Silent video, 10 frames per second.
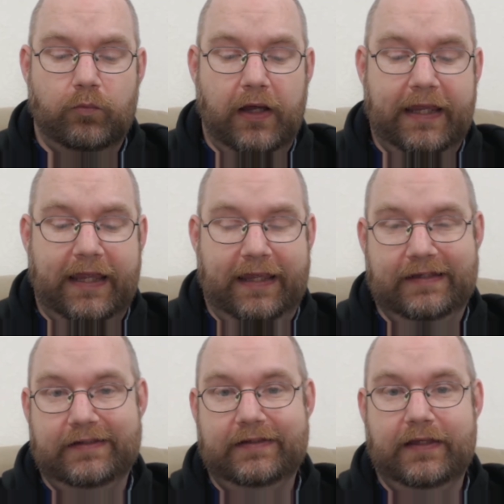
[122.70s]

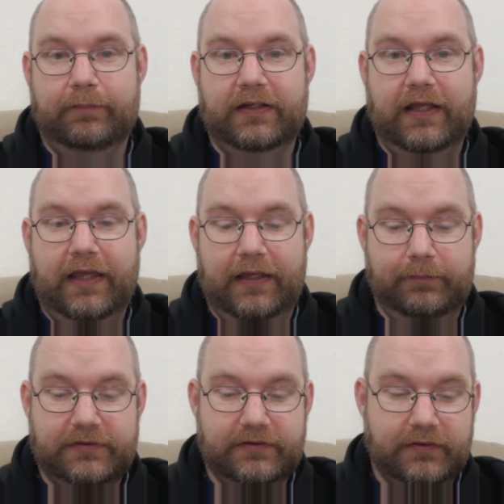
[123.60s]
white-handed gibbon
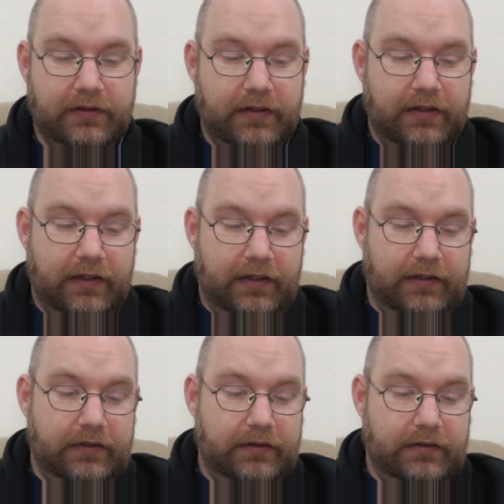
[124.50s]
apes
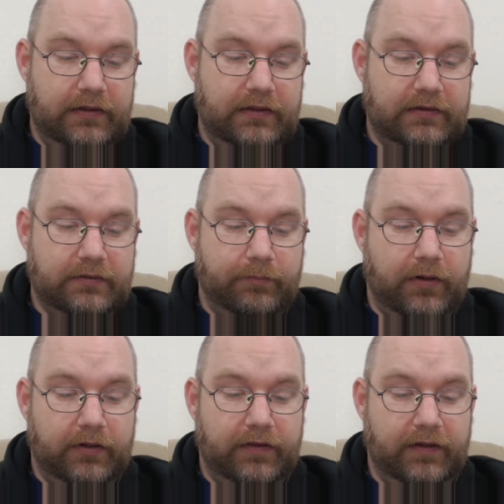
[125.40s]
and needed to
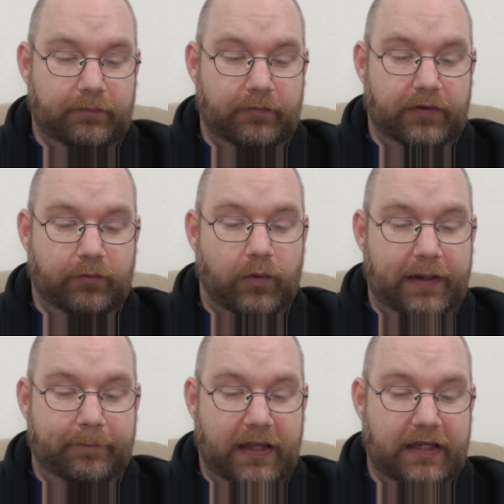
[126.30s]
mark them with
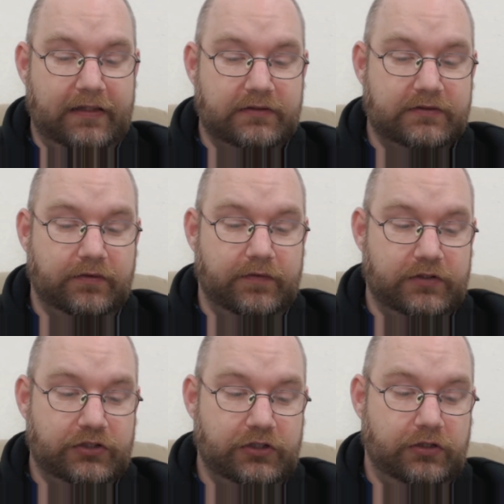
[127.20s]
white paint so that
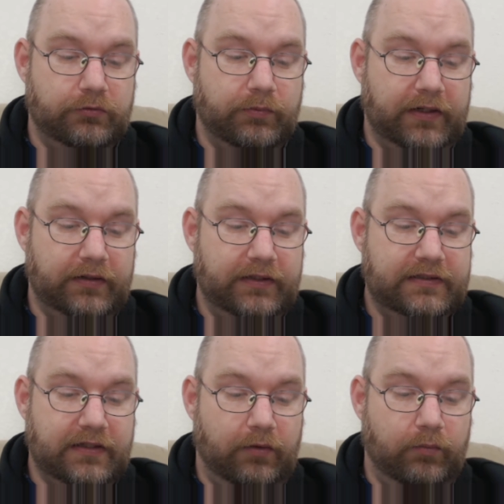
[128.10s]
she could readily
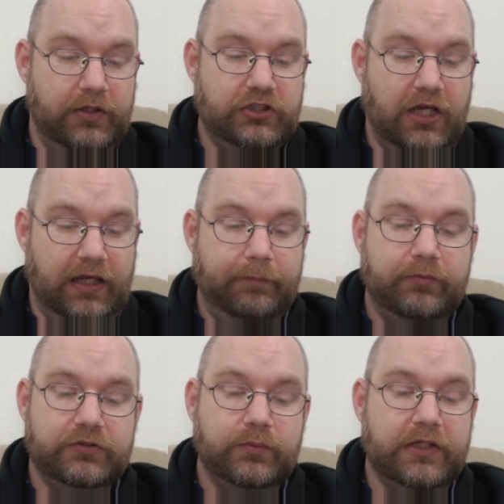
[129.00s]
tell which ape
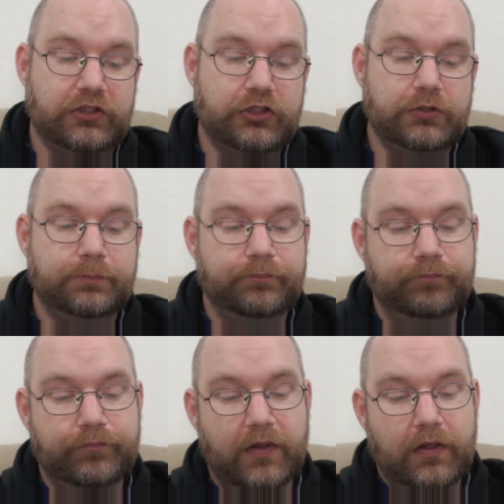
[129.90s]
was which.
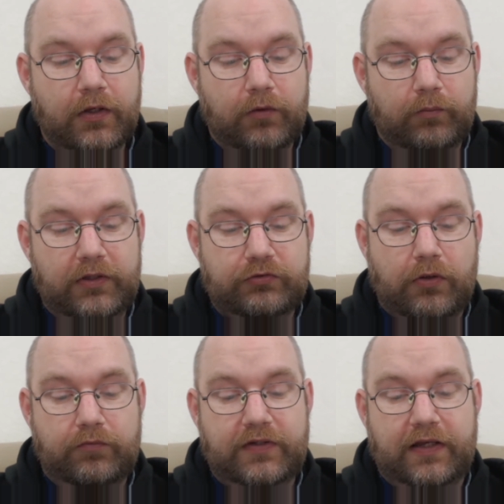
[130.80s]
We
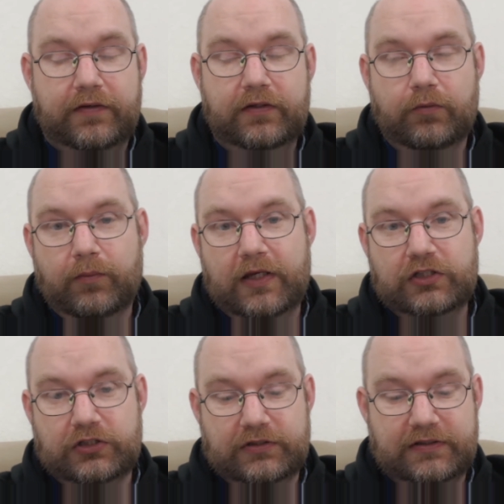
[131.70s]
drove down the
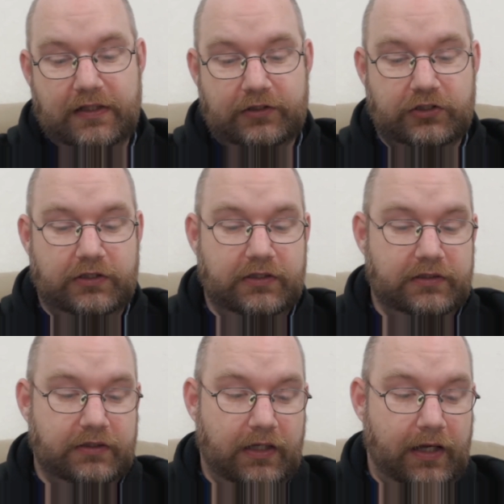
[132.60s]
Eurasian section
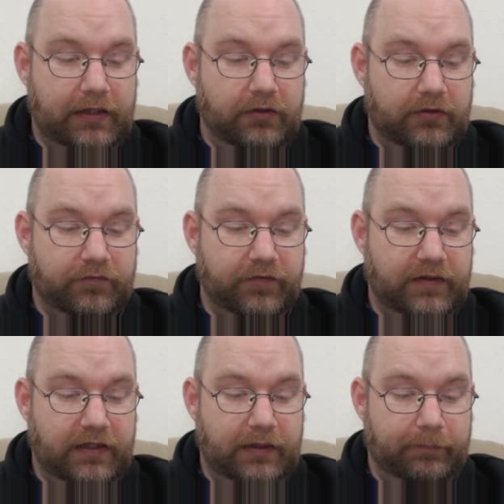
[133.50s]
and I looked for the
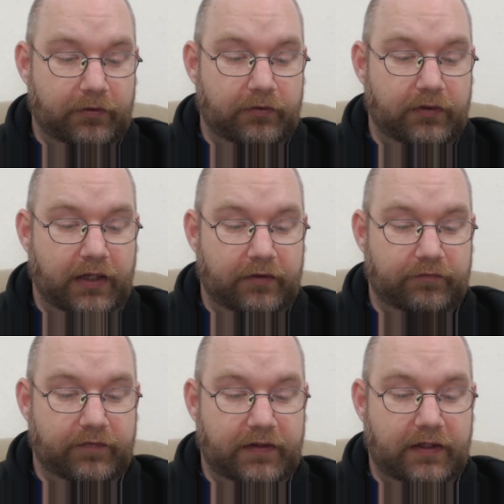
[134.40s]
keeper who cared
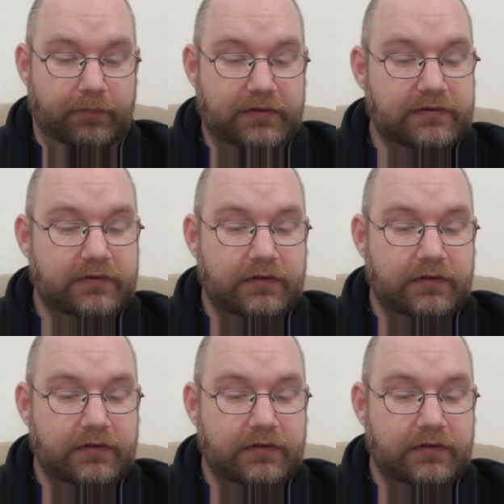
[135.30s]
for the gibbons.